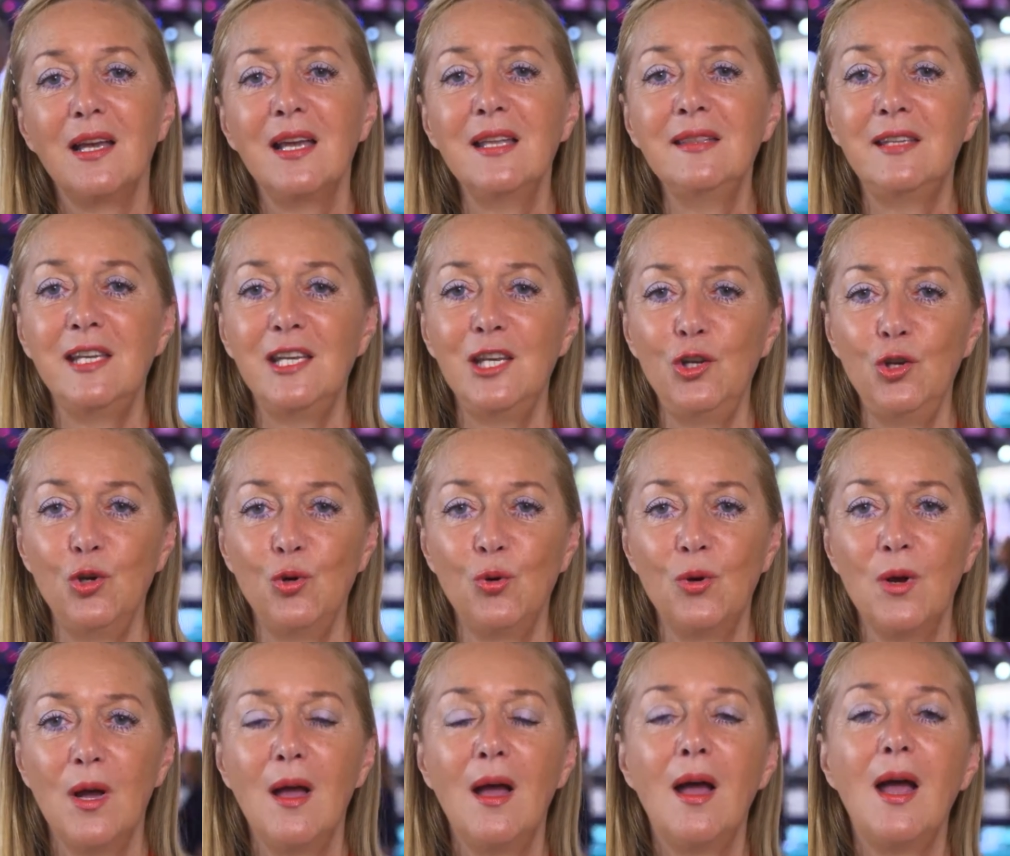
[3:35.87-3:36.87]
in the EU
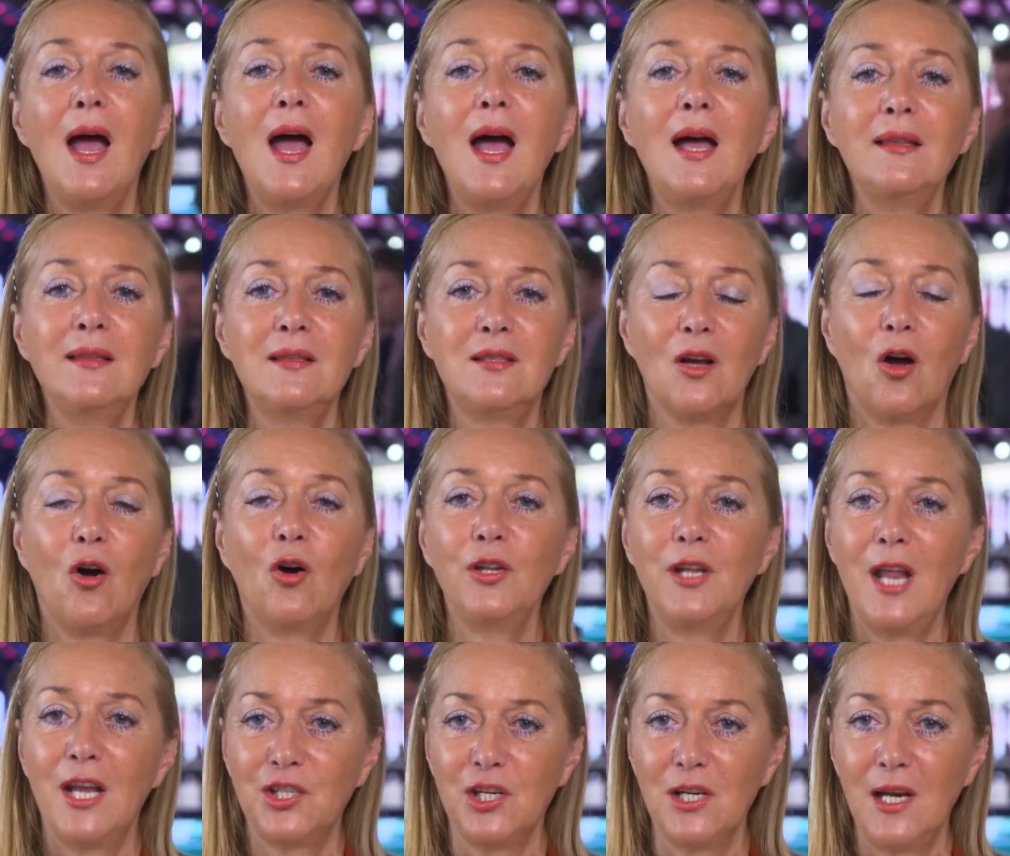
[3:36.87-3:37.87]
and
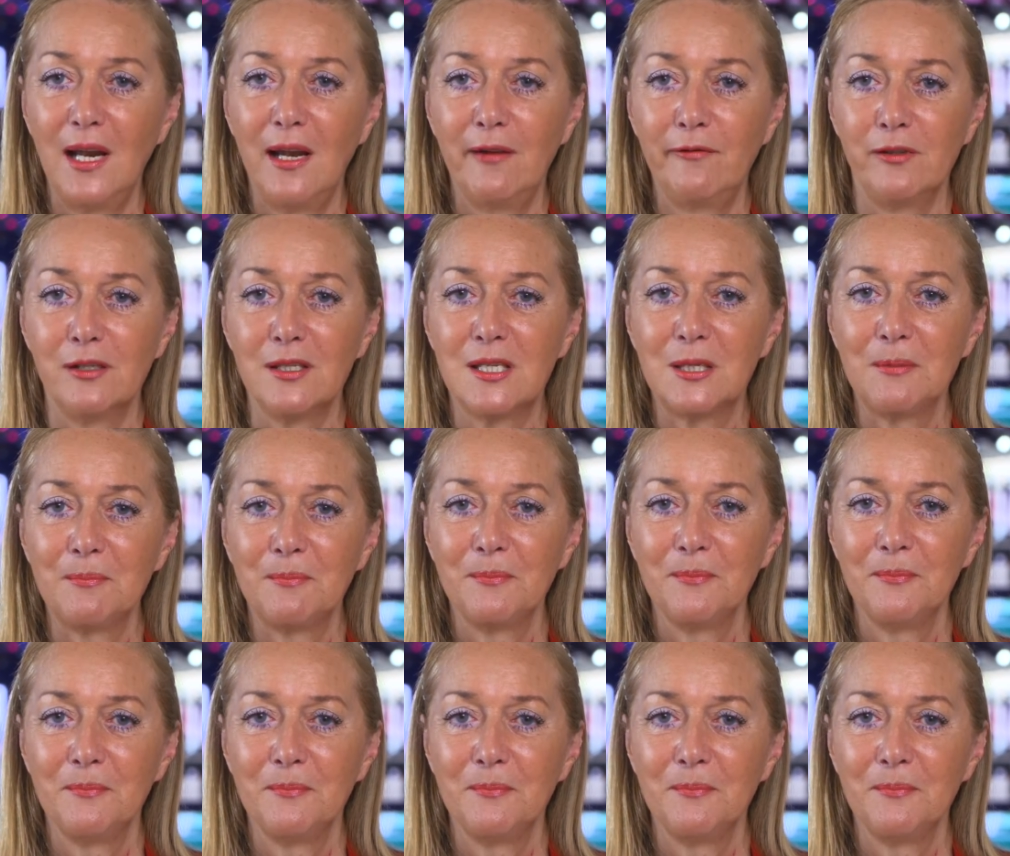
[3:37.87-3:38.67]
on national levels.